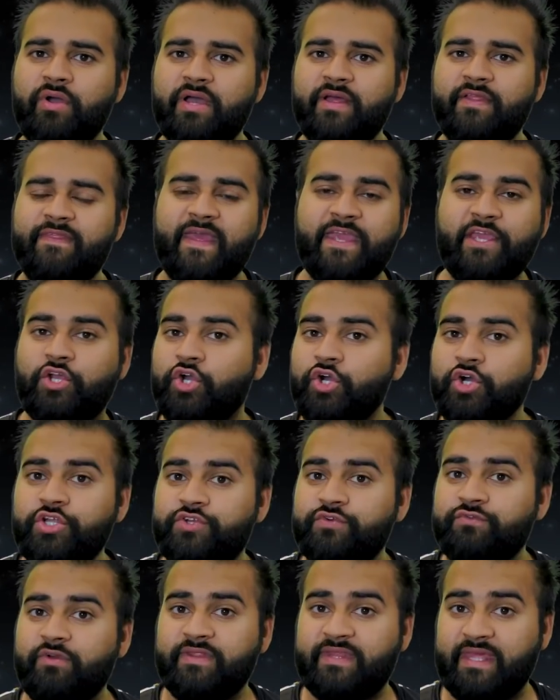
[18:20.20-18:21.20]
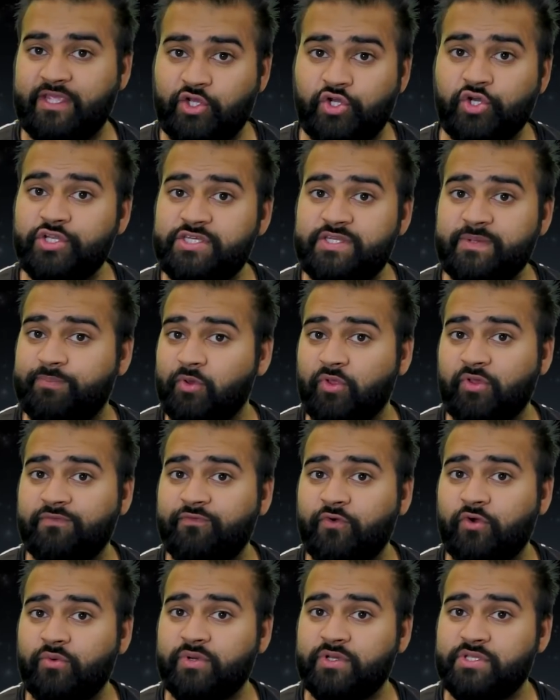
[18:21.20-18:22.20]
they could deploy
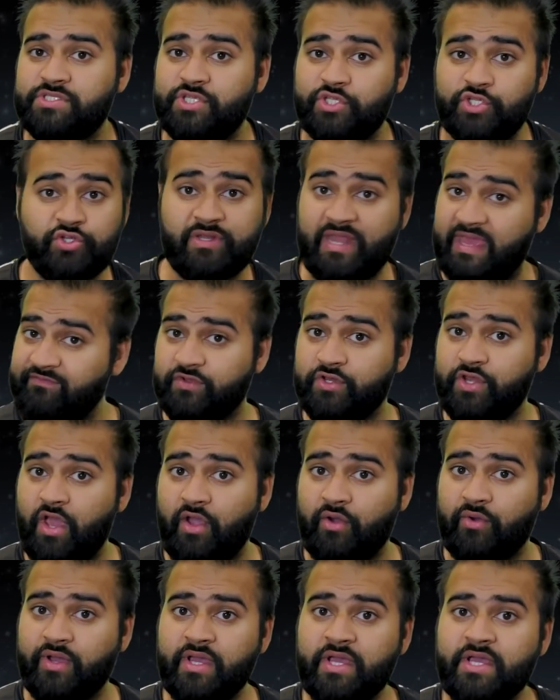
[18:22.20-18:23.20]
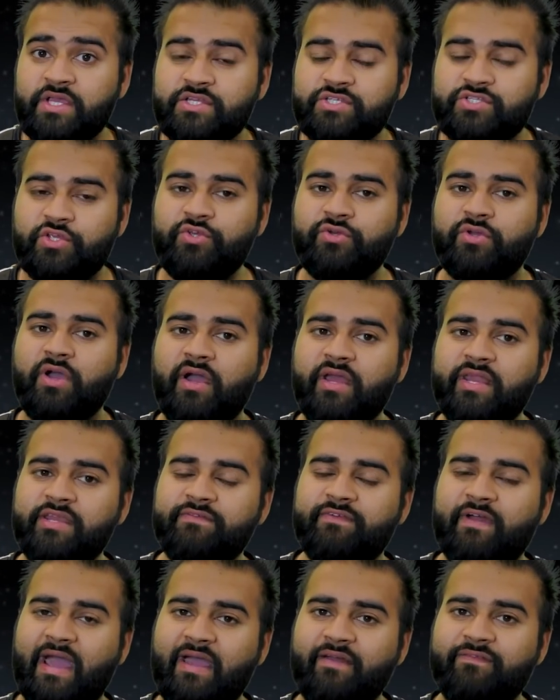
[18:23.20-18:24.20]
forwards. You never know. So you kind
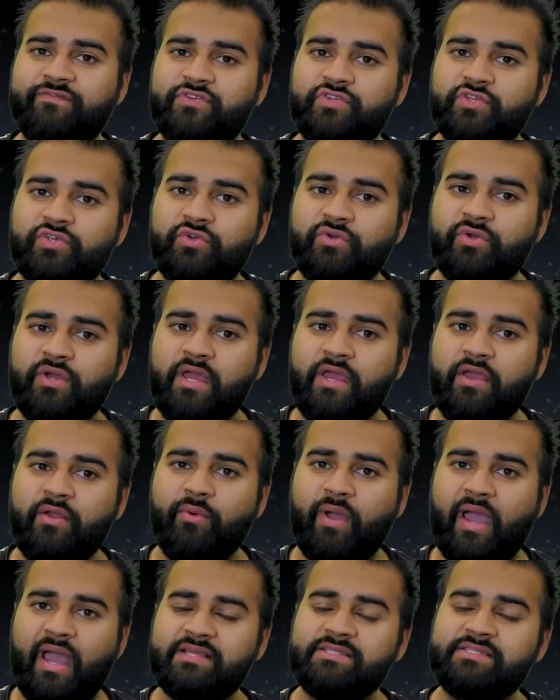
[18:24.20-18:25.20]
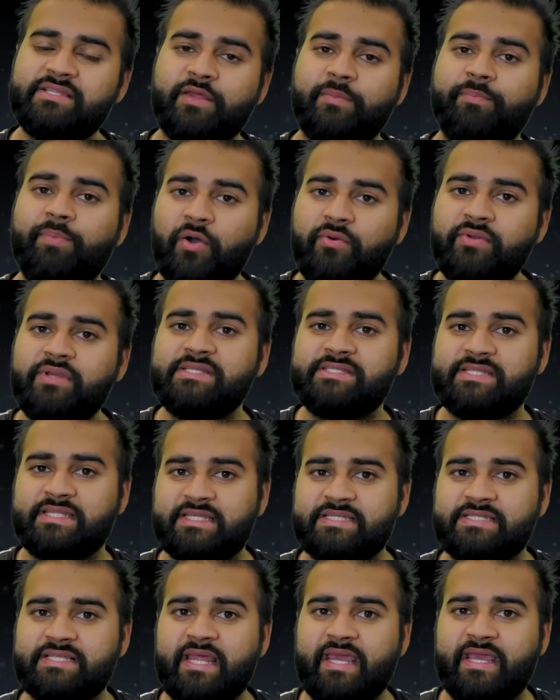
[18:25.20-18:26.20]
of have to, as an opponent to
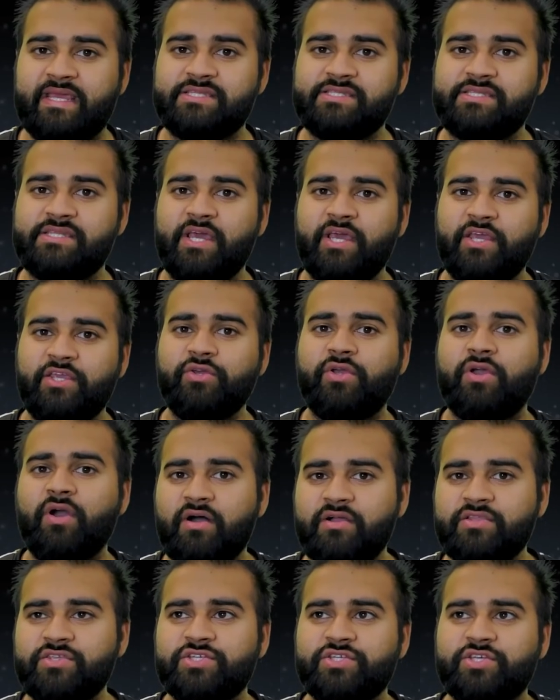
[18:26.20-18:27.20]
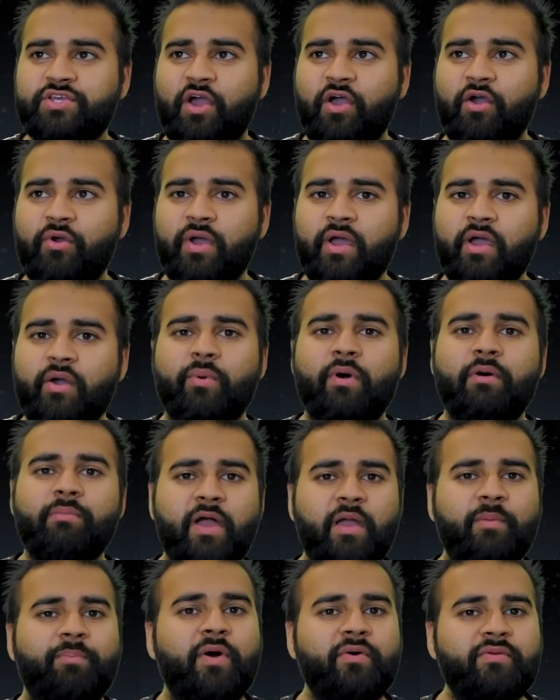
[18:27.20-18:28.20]
this list, you can't just go, well,
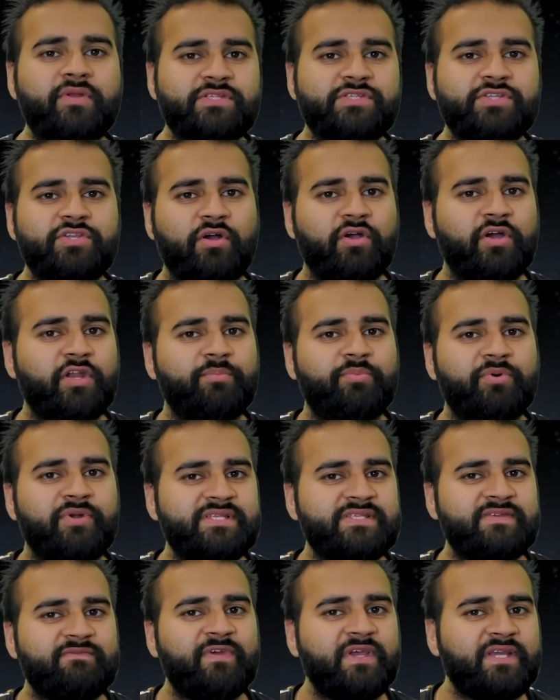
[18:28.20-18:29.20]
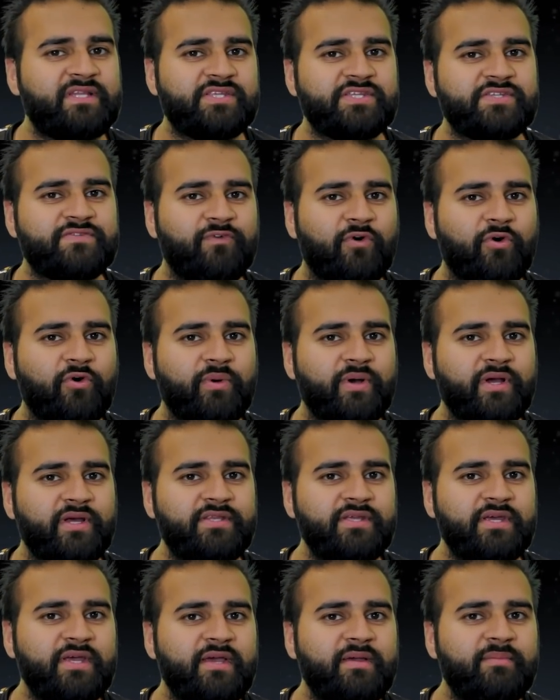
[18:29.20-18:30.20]
my opponent's not going to put his Invictus
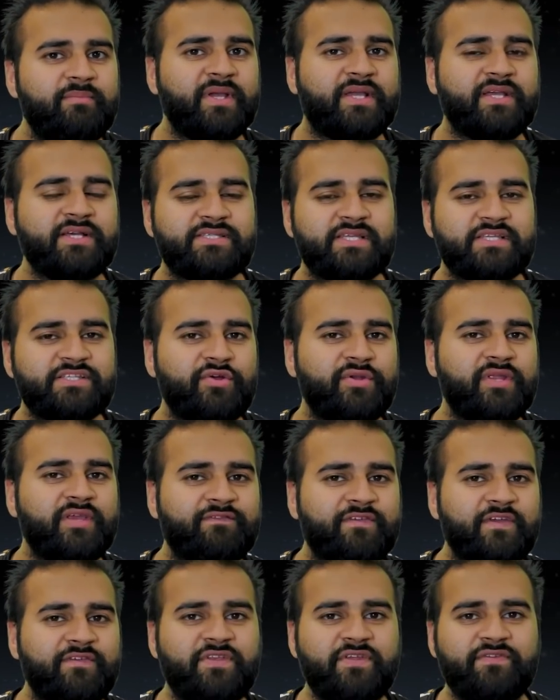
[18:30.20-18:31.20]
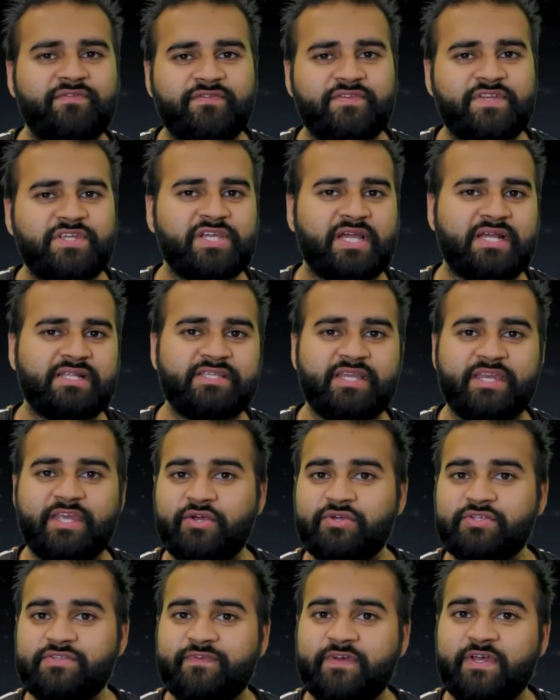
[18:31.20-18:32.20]
forward because there's only a 50-50 chance that he
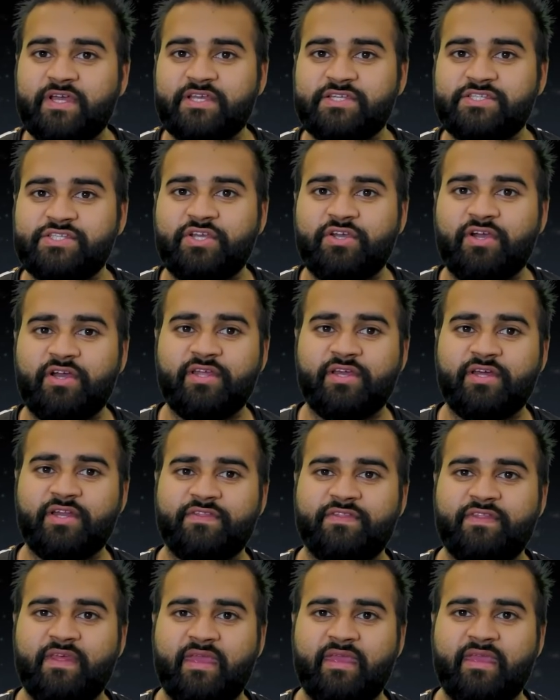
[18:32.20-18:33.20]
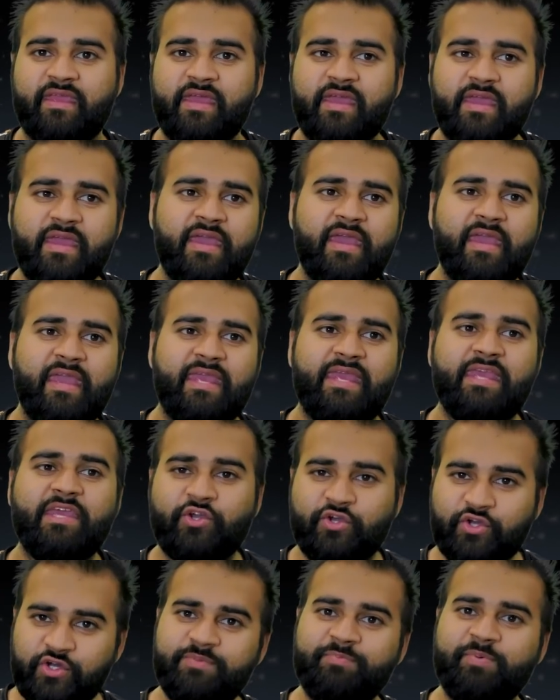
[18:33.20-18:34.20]
goes first. You kind of got to think, he
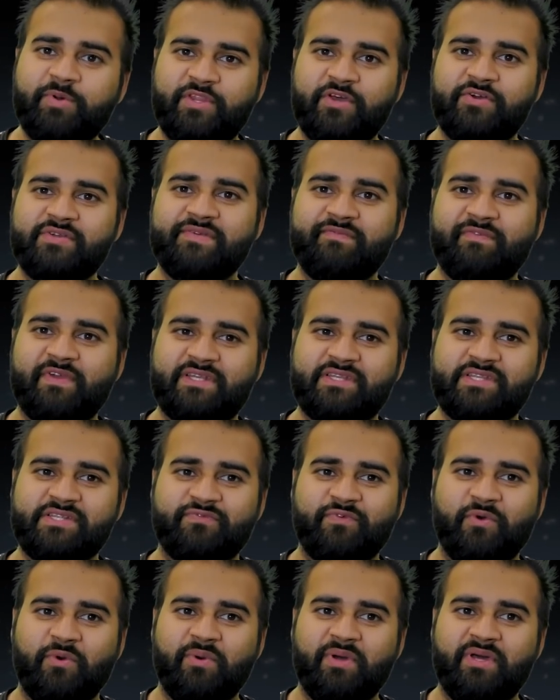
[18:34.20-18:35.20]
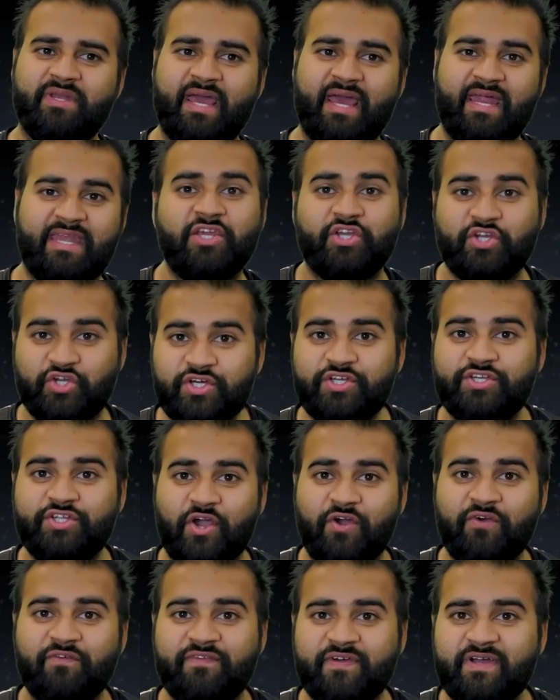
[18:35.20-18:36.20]
could put those Invictus forward and he could
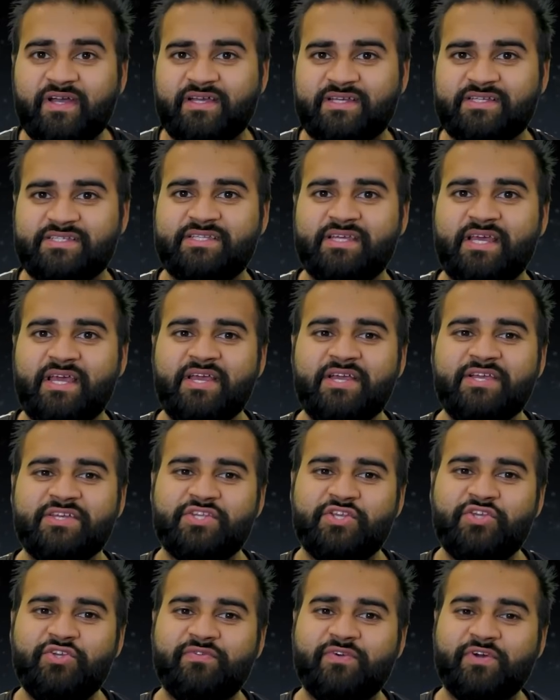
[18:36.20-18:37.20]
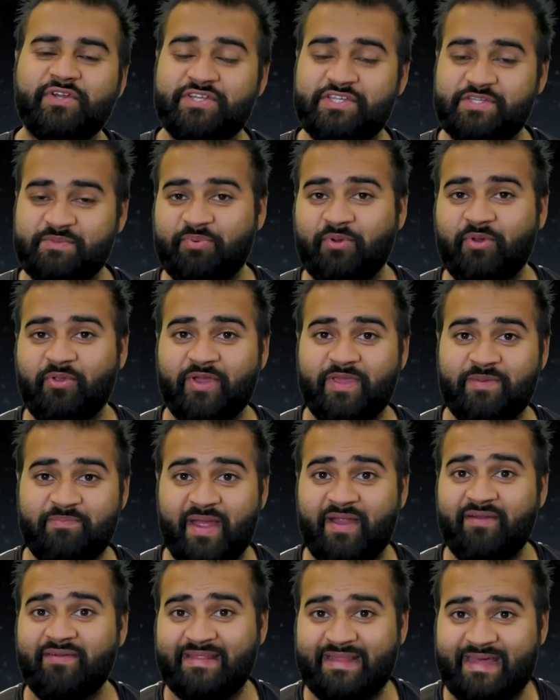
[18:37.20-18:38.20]
go first. So you've got to deploy
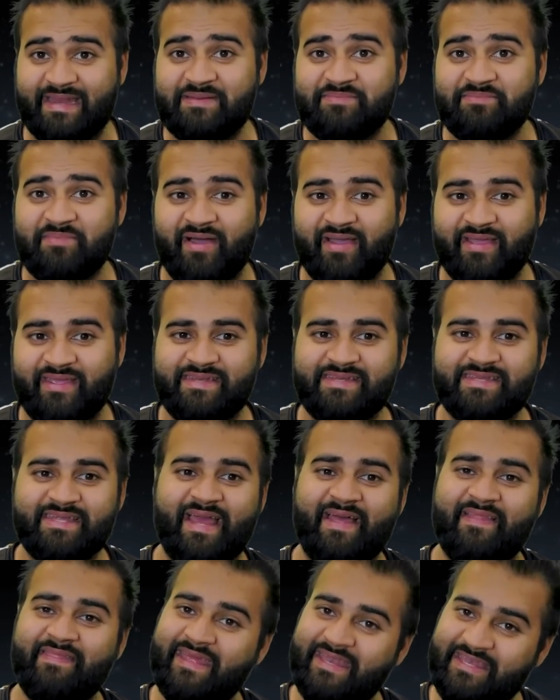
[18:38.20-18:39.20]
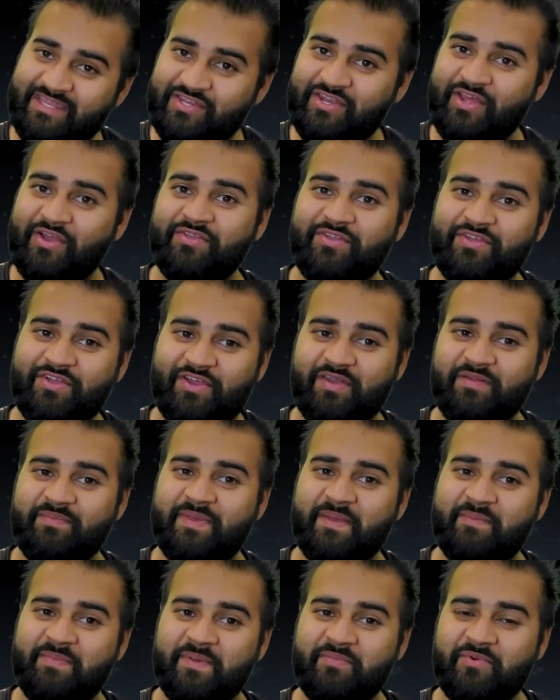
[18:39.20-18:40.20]
bearing that in mind. And then, you've got to
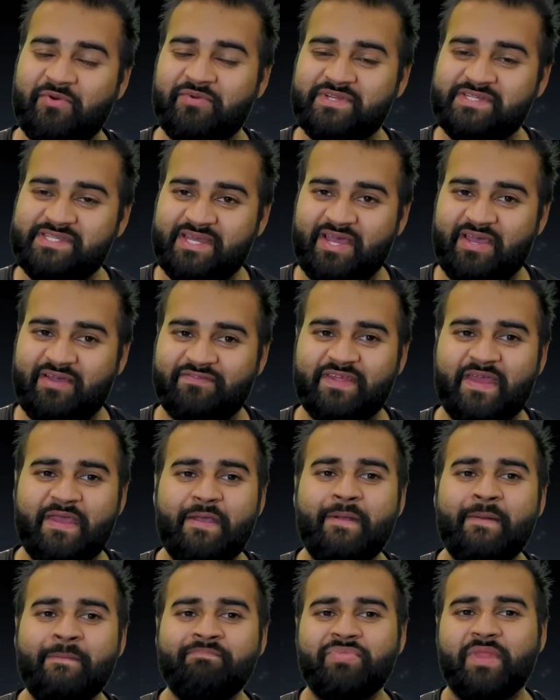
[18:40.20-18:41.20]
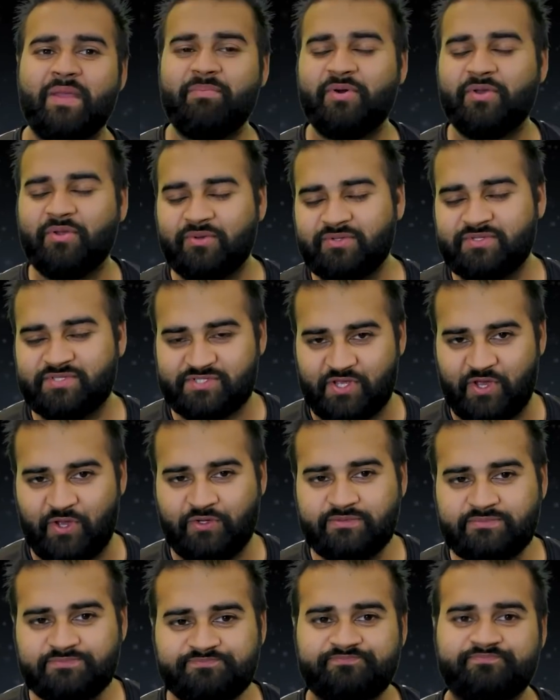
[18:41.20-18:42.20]
be a bit more reserved. But also,